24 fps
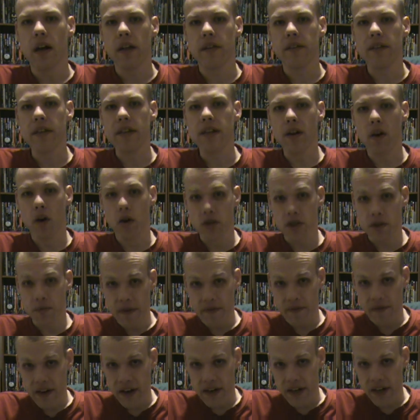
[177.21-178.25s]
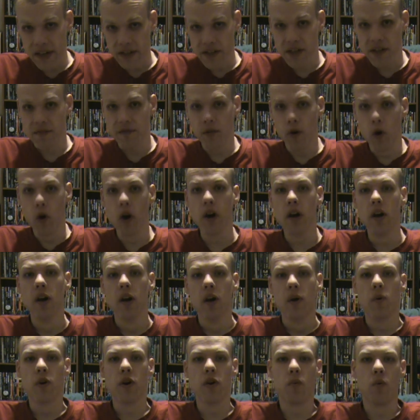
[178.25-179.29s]
the Ultimate Fantastic Four
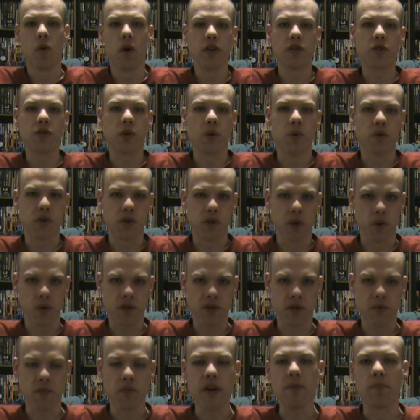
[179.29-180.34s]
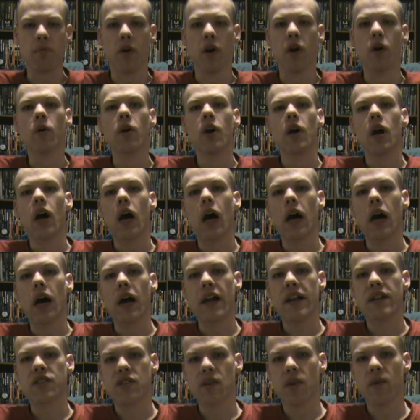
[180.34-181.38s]
were the ones who stole Cerebro.
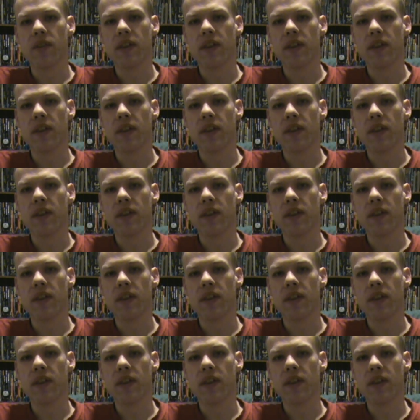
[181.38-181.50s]
and so